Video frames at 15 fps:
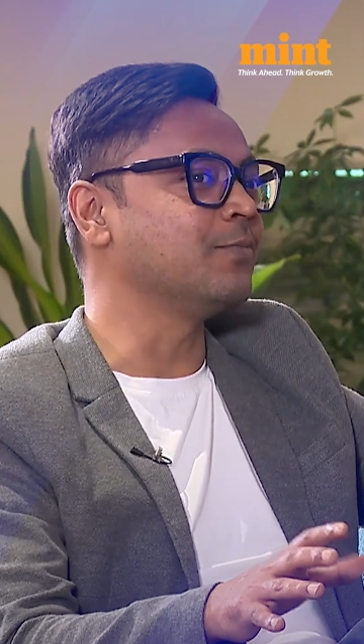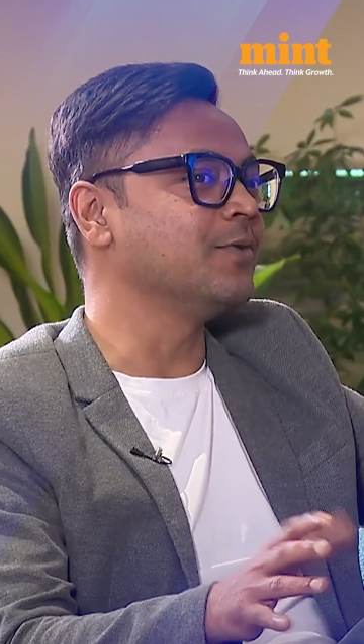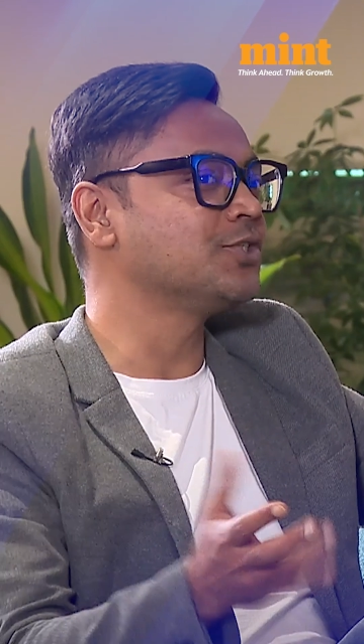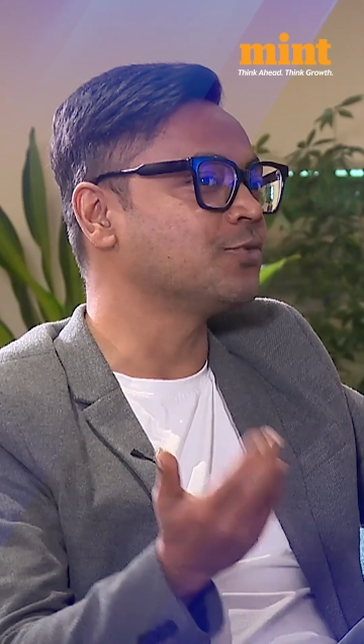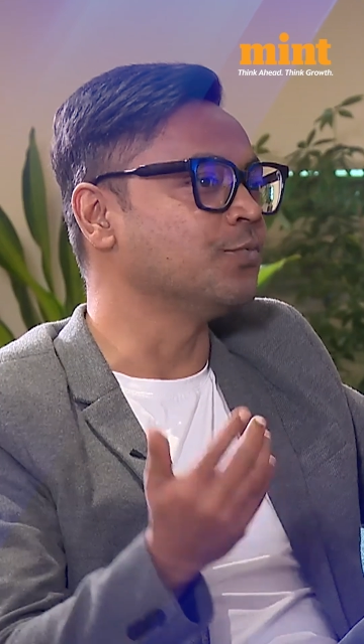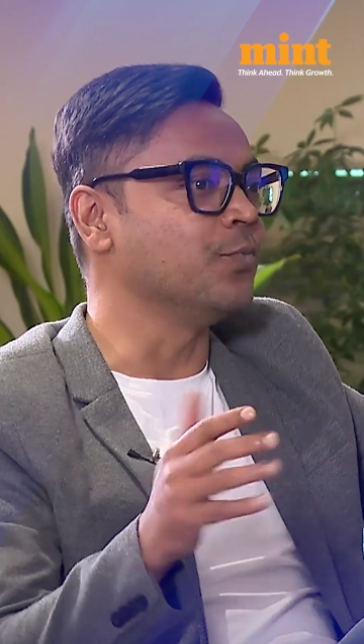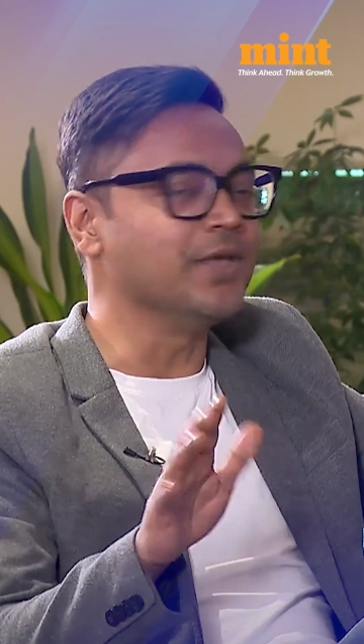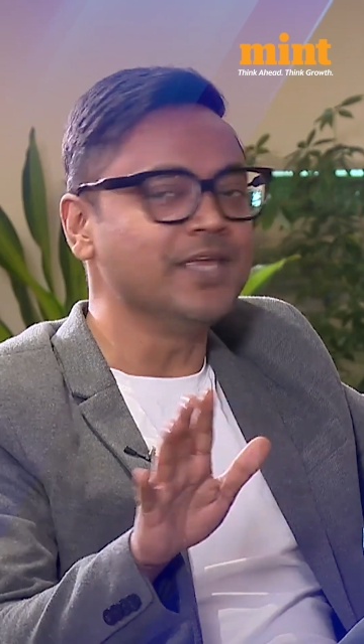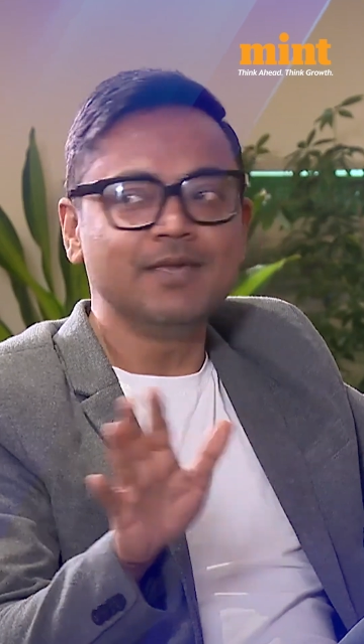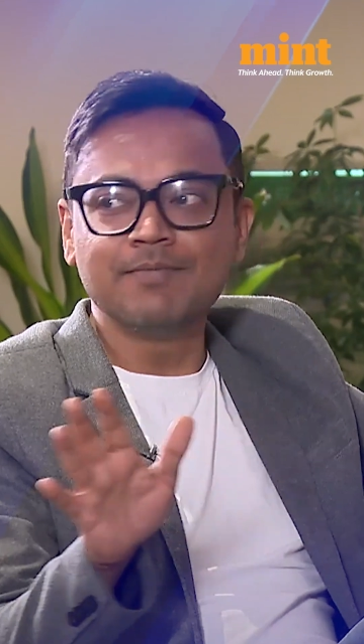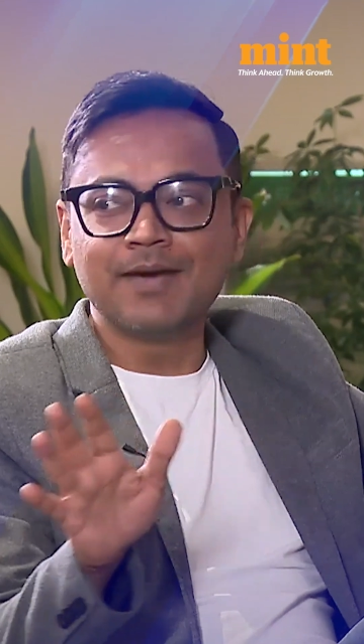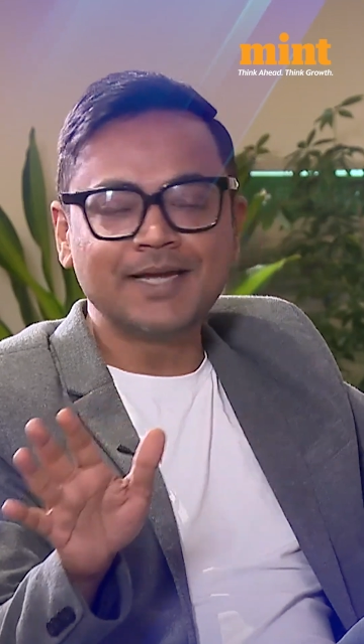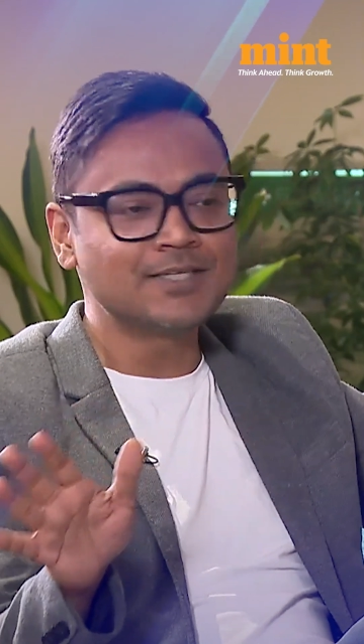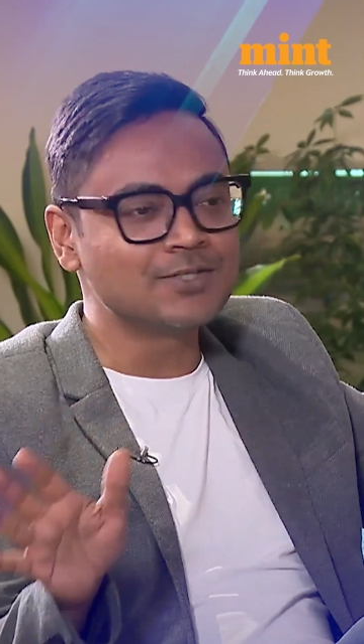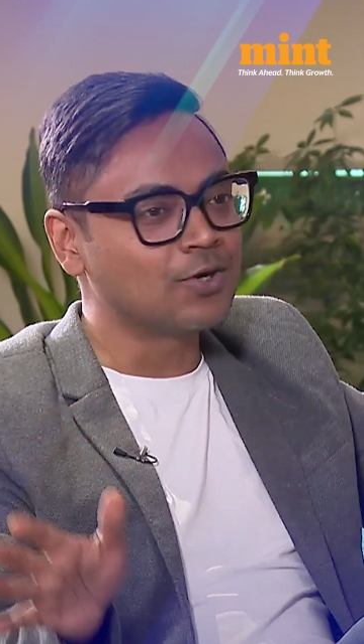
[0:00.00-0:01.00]
which we
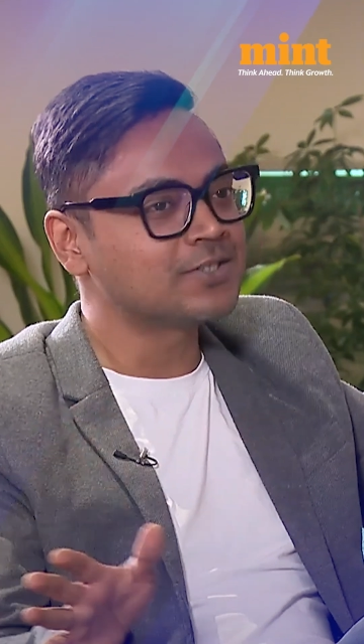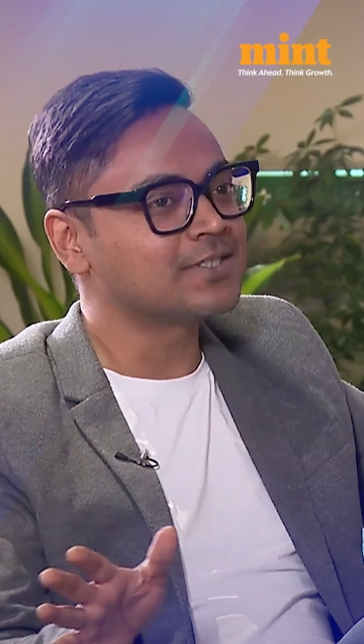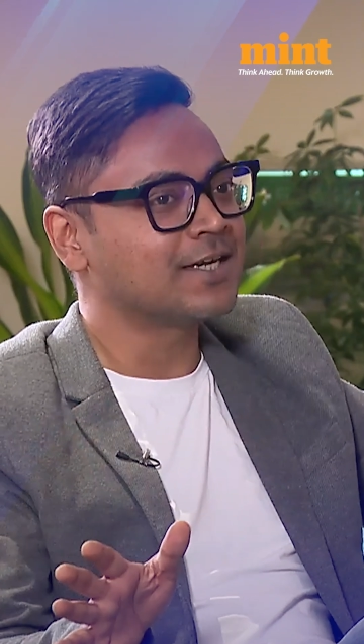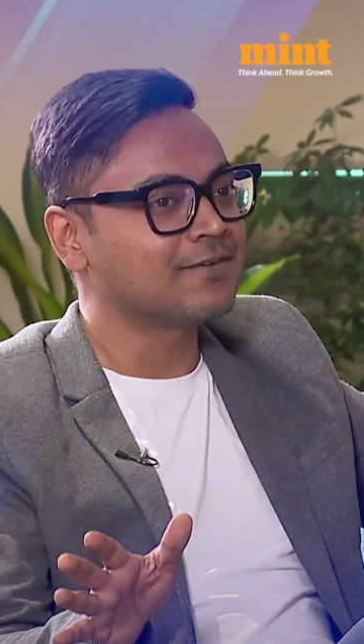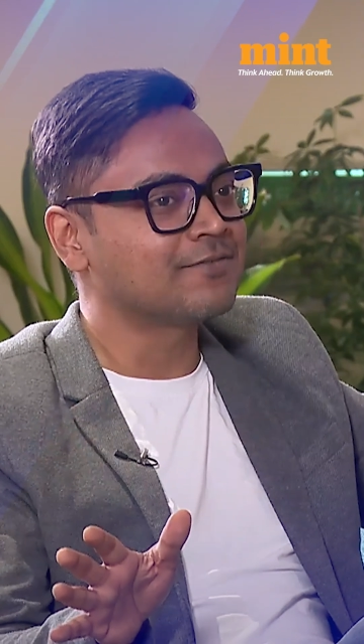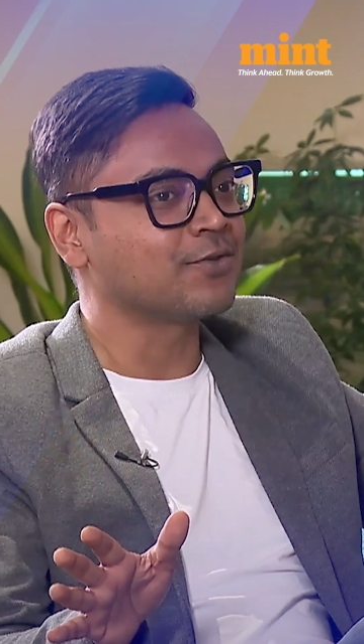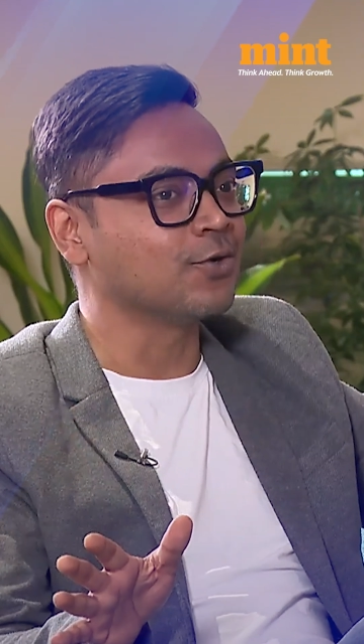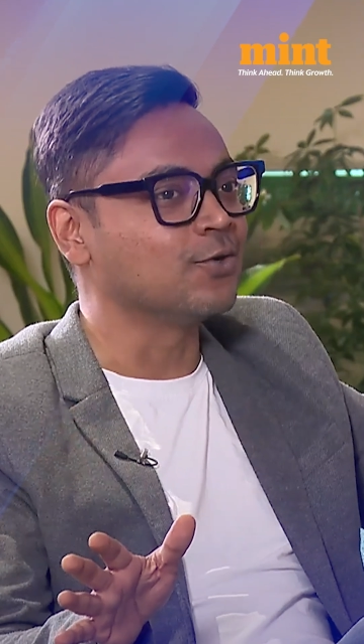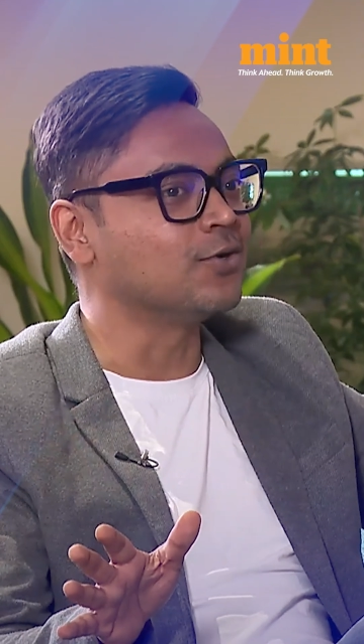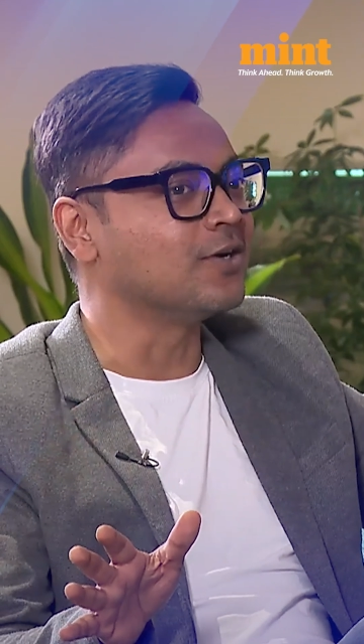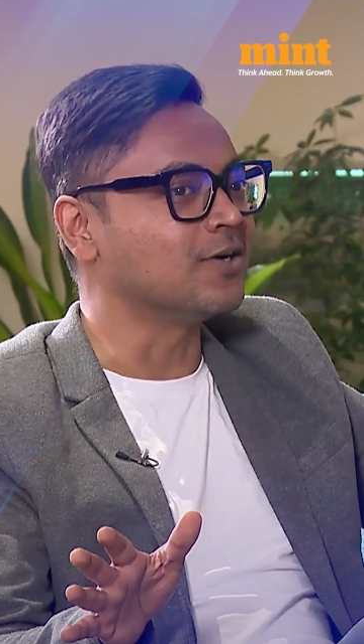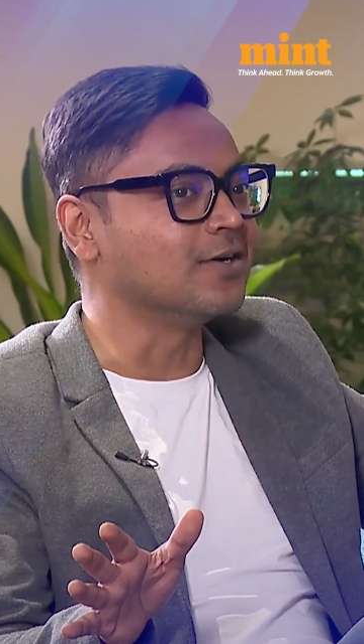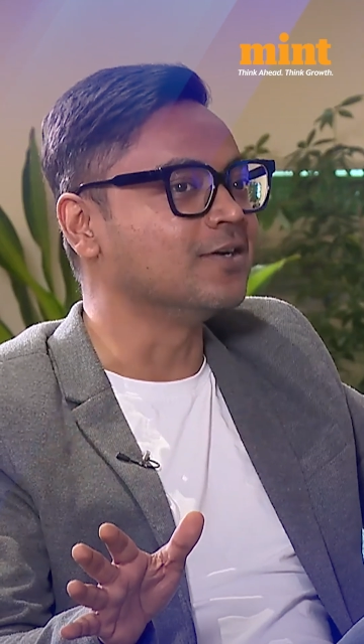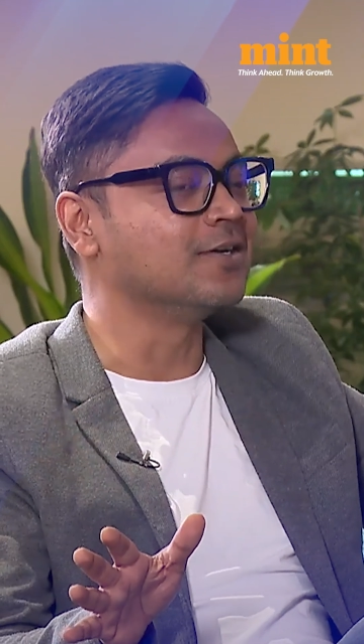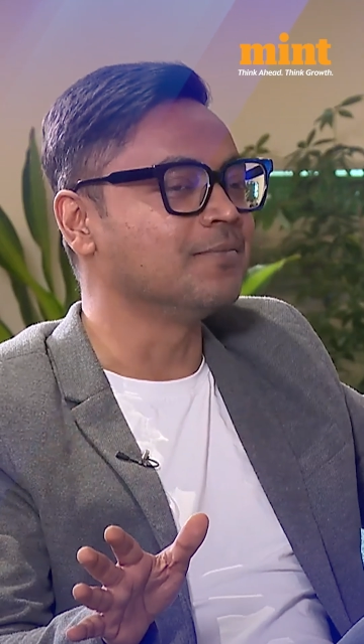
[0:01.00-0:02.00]
might not have, you know,
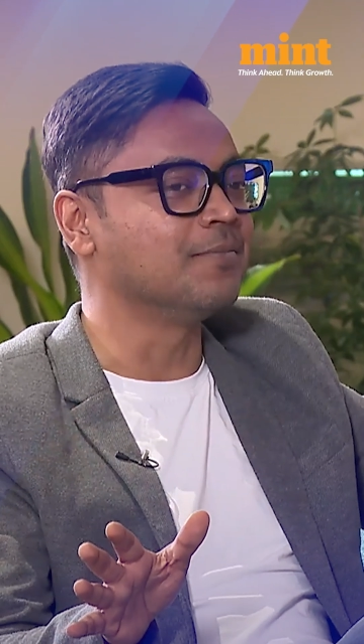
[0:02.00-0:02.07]
heard